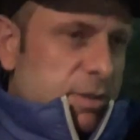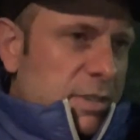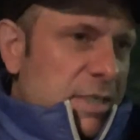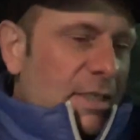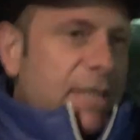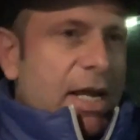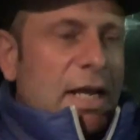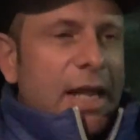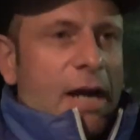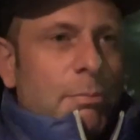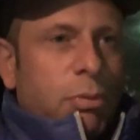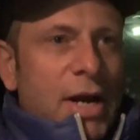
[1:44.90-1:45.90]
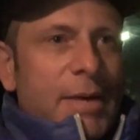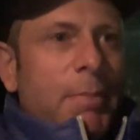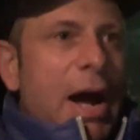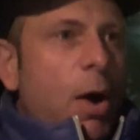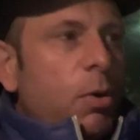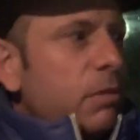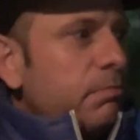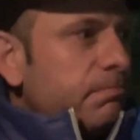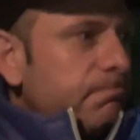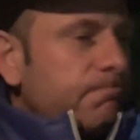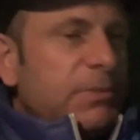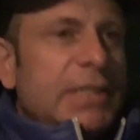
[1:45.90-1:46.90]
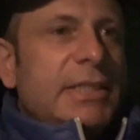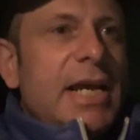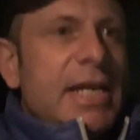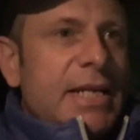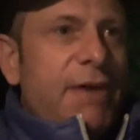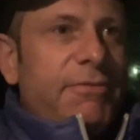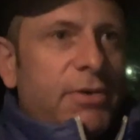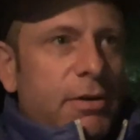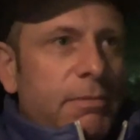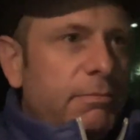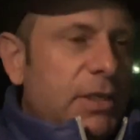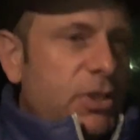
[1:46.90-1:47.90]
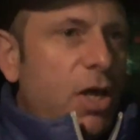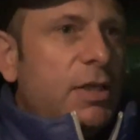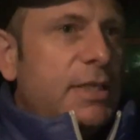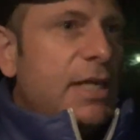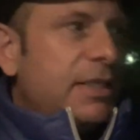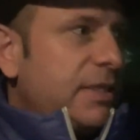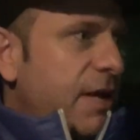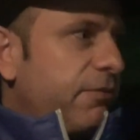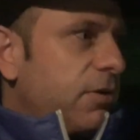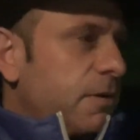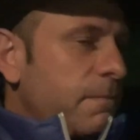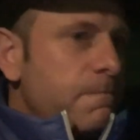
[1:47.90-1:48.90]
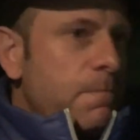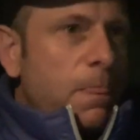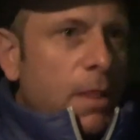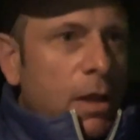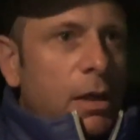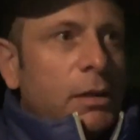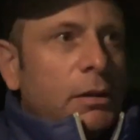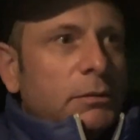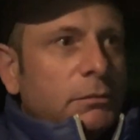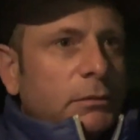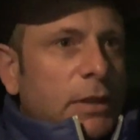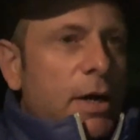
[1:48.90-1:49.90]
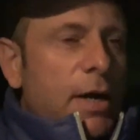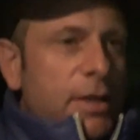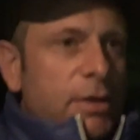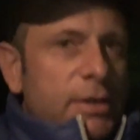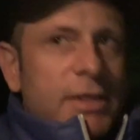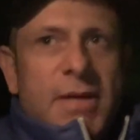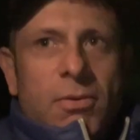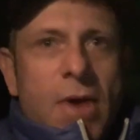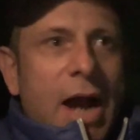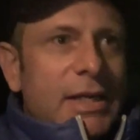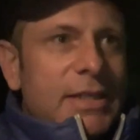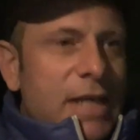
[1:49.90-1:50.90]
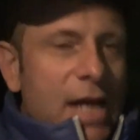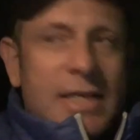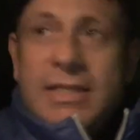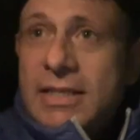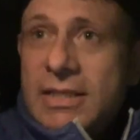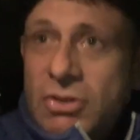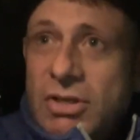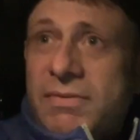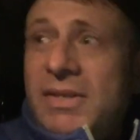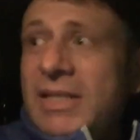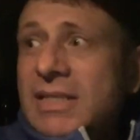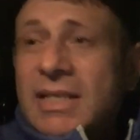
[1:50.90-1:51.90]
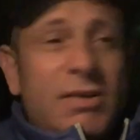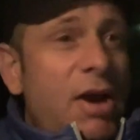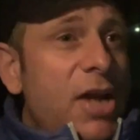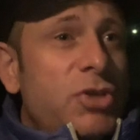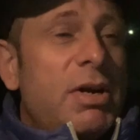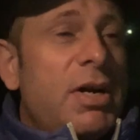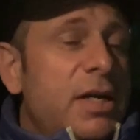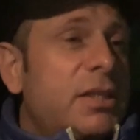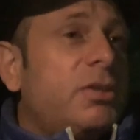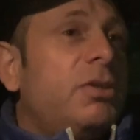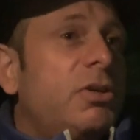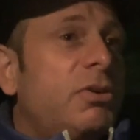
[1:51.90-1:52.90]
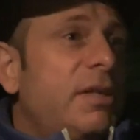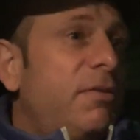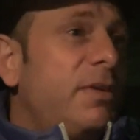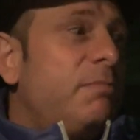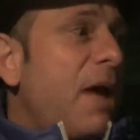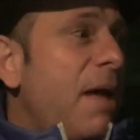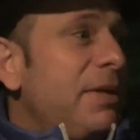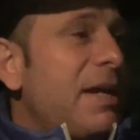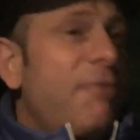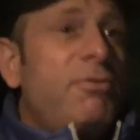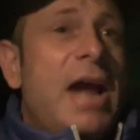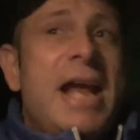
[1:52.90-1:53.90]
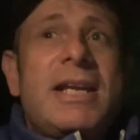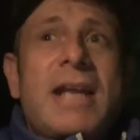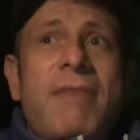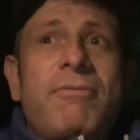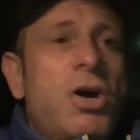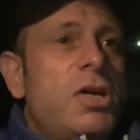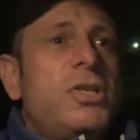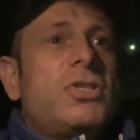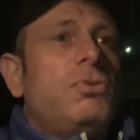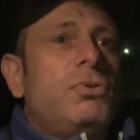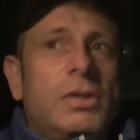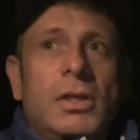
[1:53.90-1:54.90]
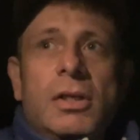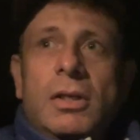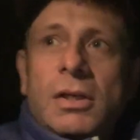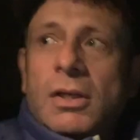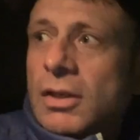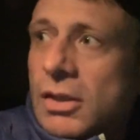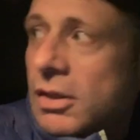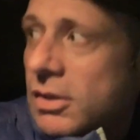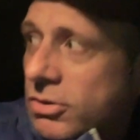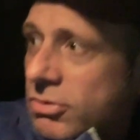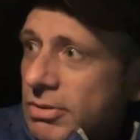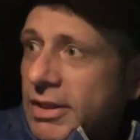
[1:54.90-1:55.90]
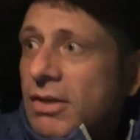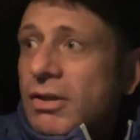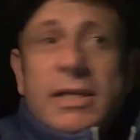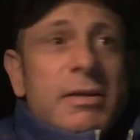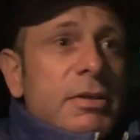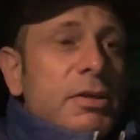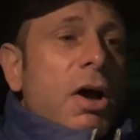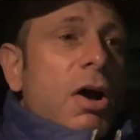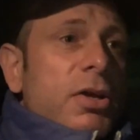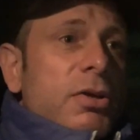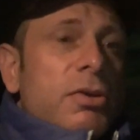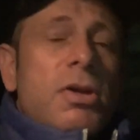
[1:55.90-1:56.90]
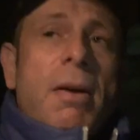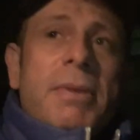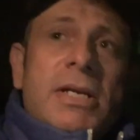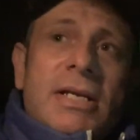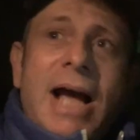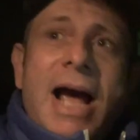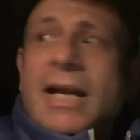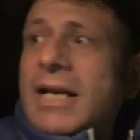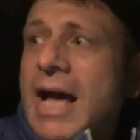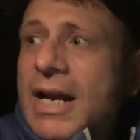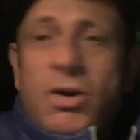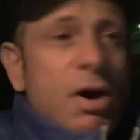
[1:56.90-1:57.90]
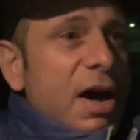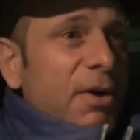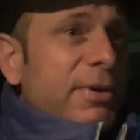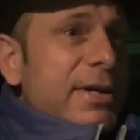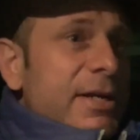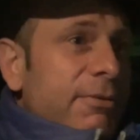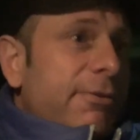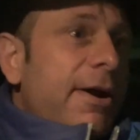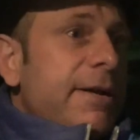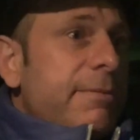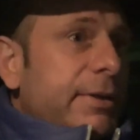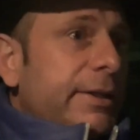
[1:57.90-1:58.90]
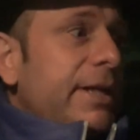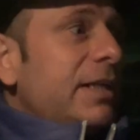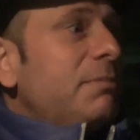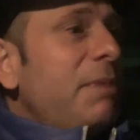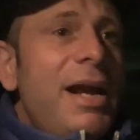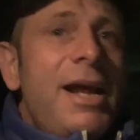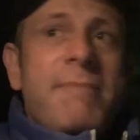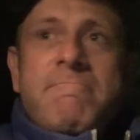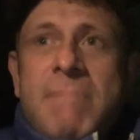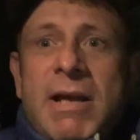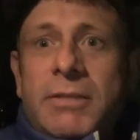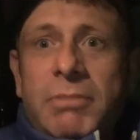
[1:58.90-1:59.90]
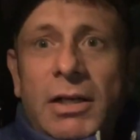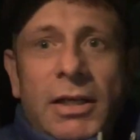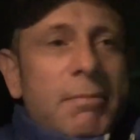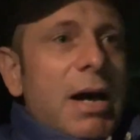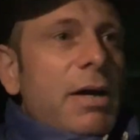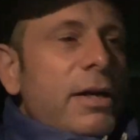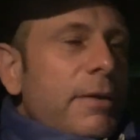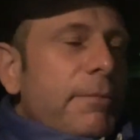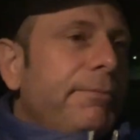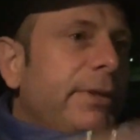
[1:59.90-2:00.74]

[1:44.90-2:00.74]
Doesn't take a lot of brain power. Just takes effort. That's all it takes is effort. All right. You don't need to be a rocket scientist. You don't even need to graduate high school. You don't even probably ever had to have gone to school. You literally, I mean, you kind of got to know how to read and write, but that's about it. That's literally about it.